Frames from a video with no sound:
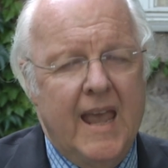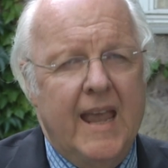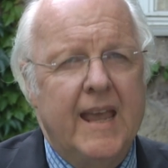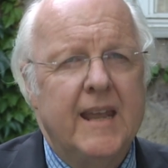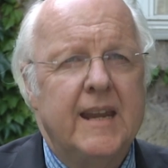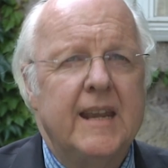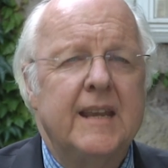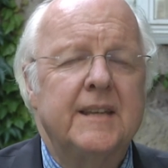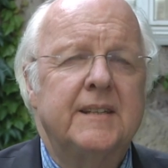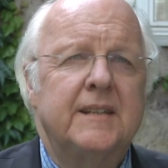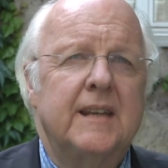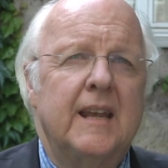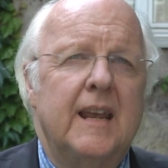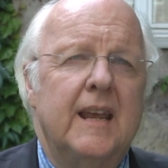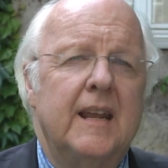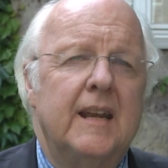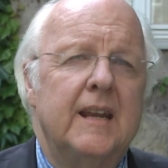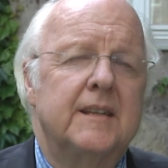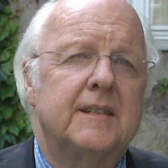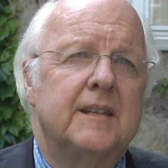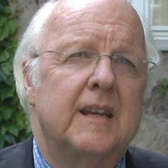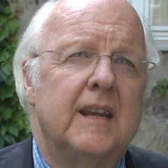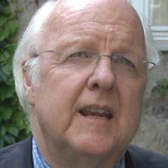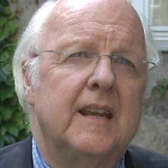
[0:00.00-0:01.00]
It is
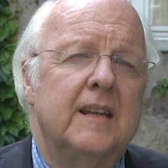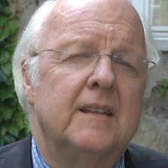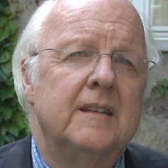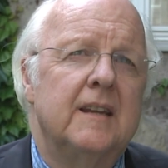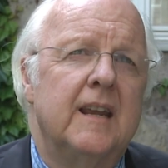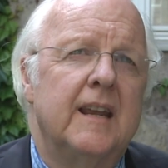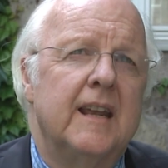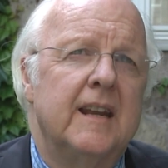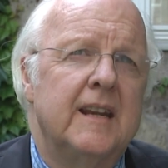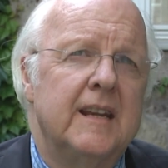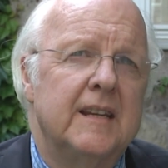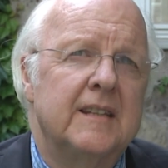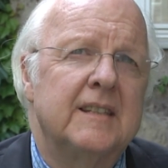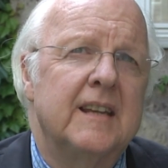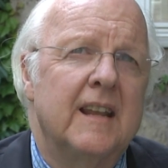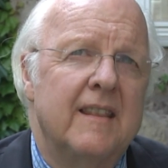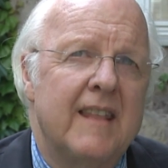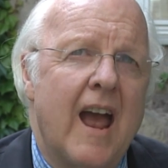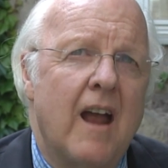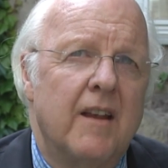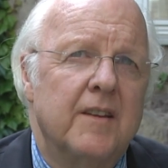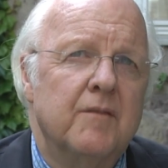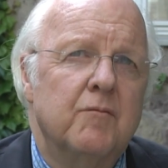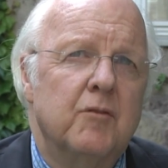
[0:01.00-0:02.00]
in
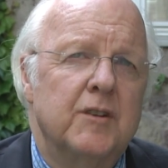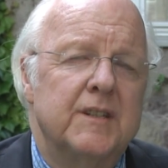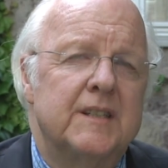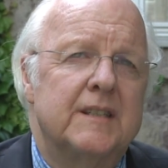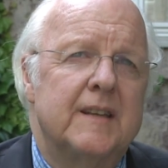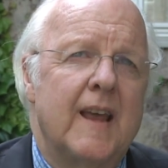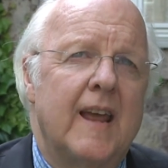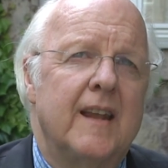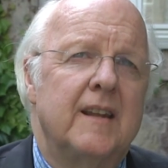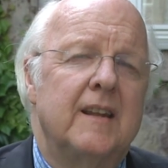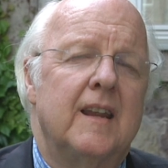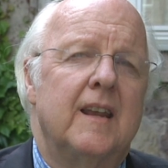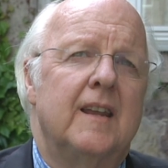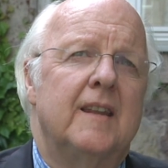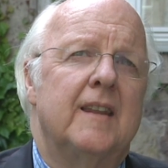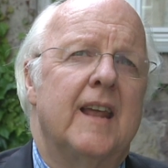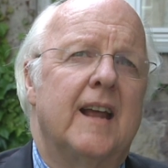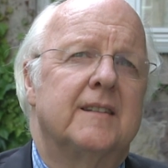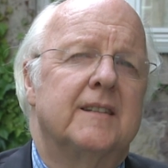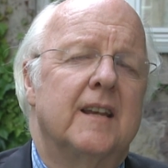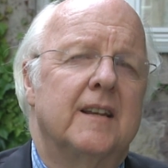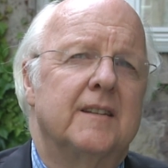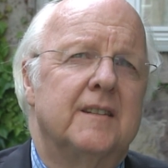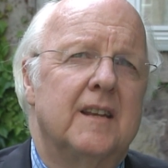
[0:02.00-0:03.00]

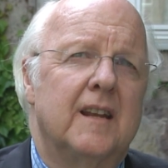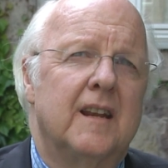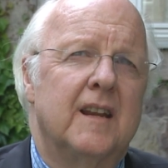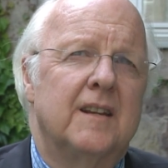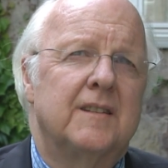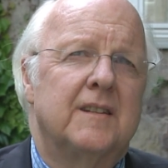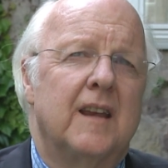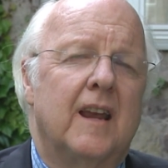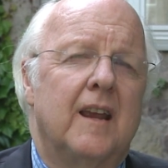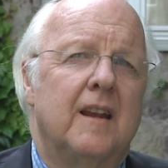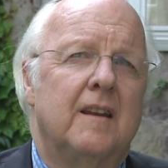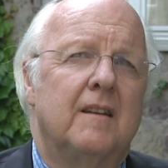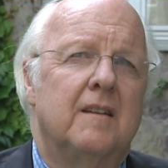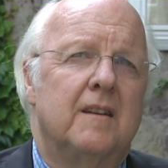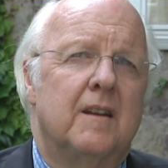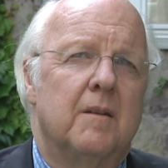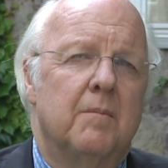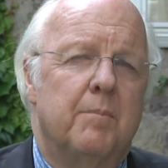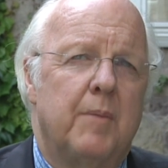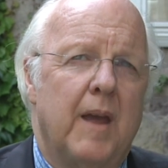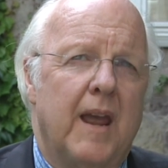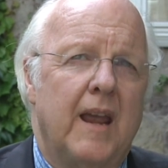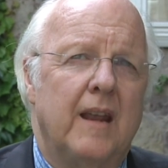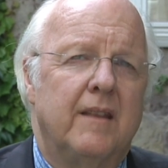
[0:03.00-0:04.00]
that sense. It is a
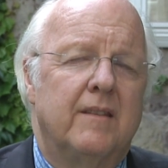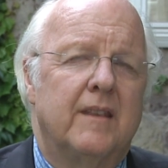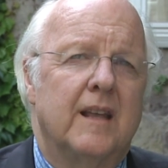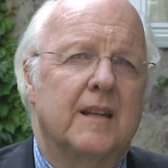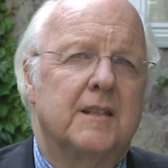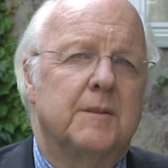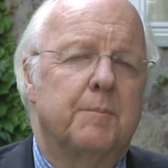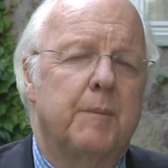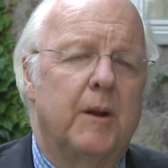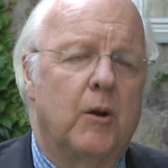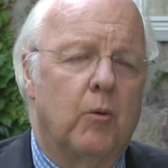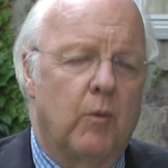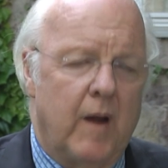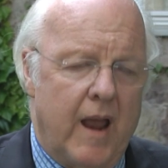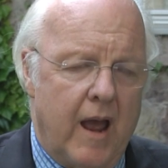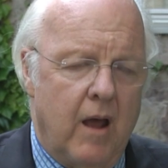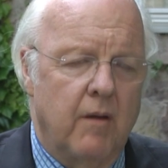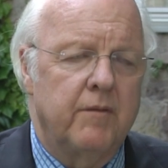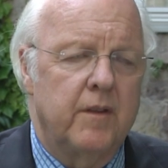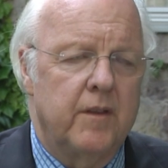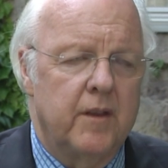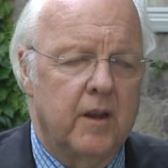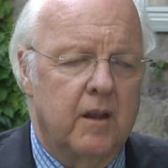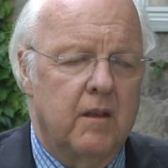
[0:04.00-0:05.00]
debate that's been
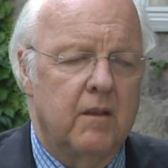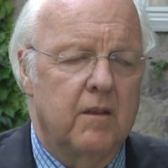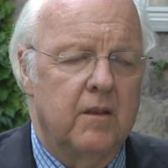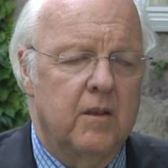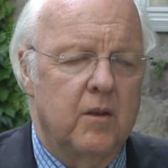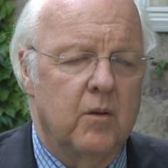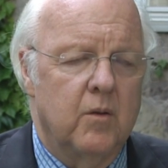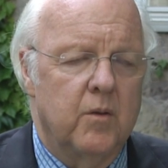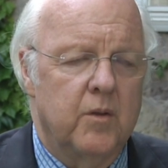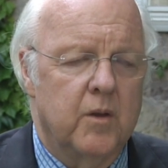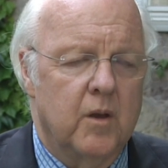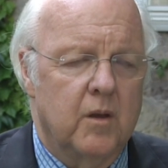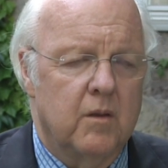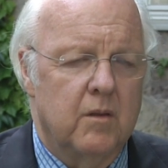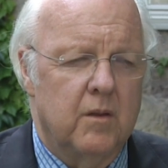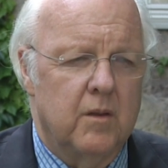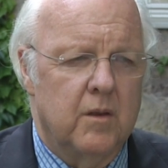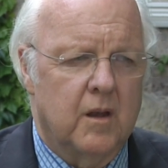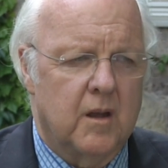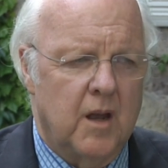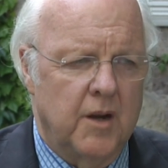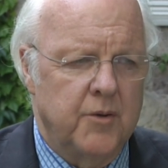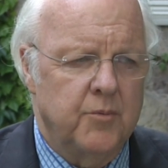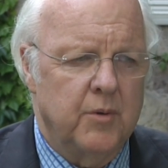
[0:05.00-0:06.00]
around
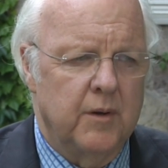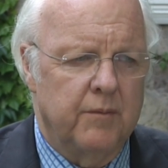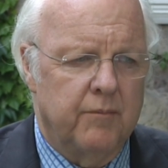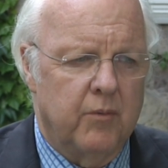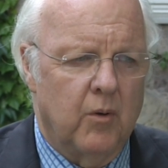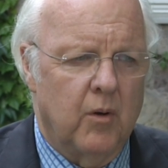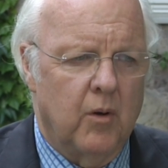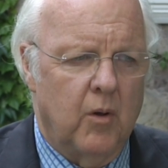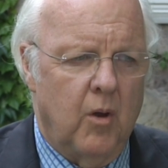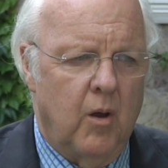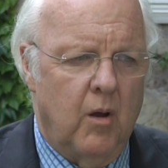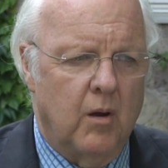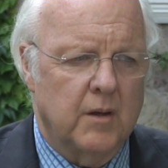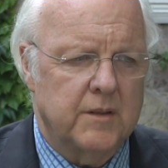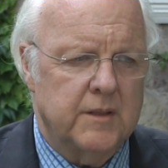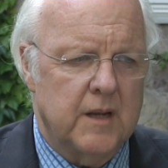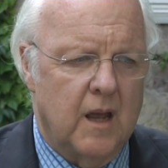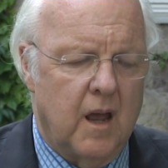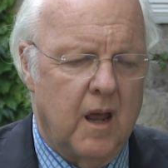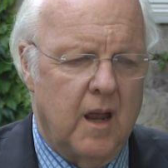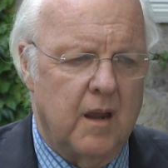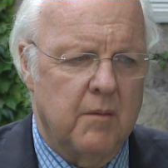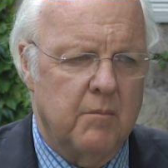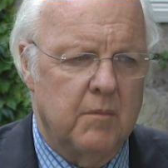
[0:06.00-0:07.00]
the country for a long
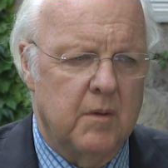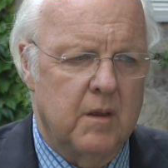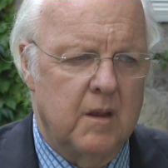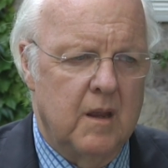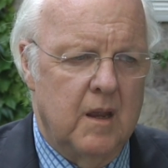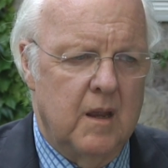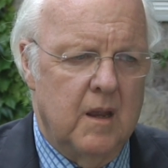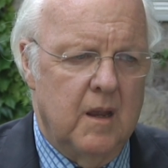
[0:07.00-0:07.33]
time.